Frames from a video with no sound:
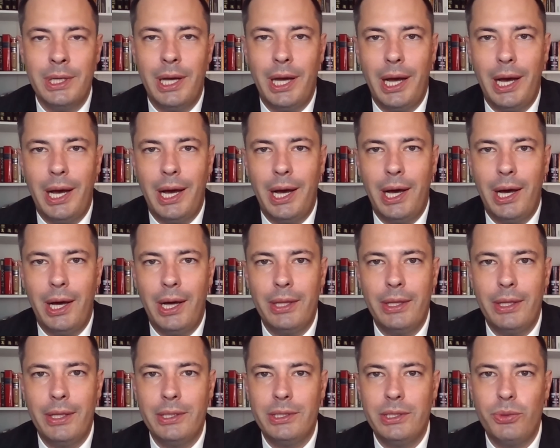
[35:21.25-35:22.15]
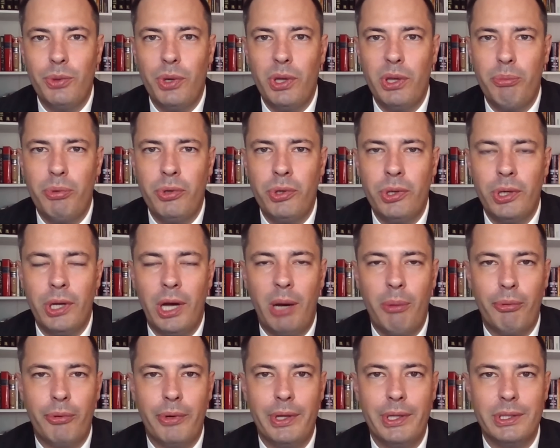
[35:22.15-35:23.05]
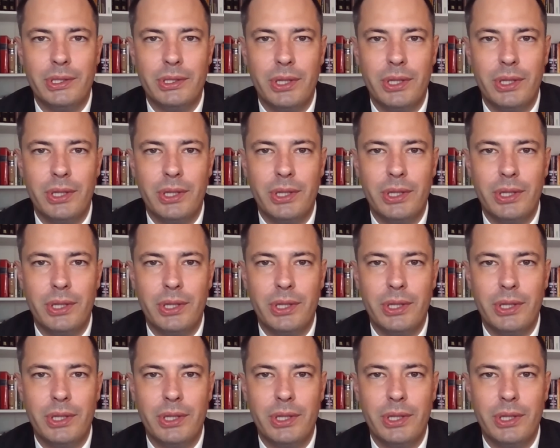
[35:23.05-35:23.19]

It's the way that Putin operates.